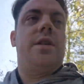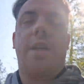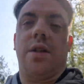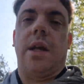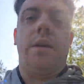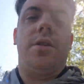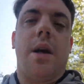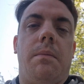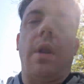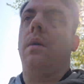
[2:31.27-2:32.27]
extended
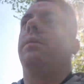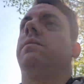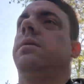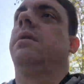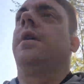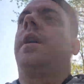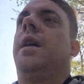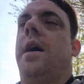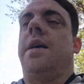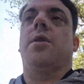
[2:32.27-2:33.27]
yet? No.
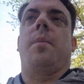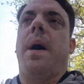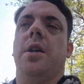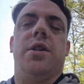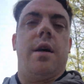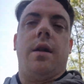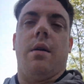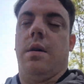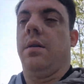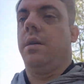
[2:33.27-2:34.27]
Has he got paid yet?
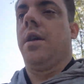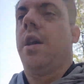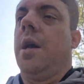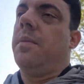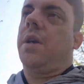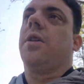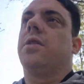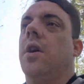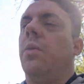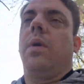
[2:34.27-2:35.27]
No.
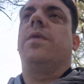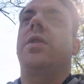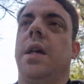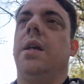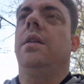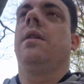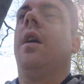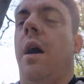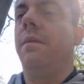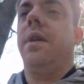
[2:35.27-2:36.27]
Because we've seen
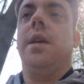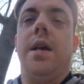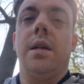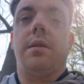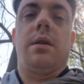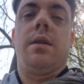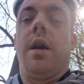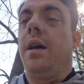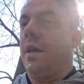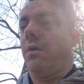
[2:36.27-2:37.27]
over the years
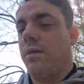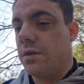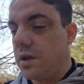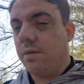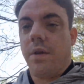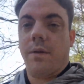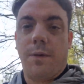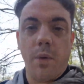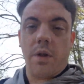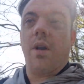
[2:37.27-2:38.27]
that not just even in
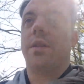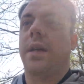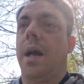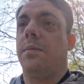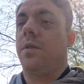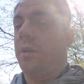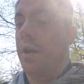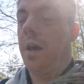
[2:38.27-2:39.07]
the 49ers camps,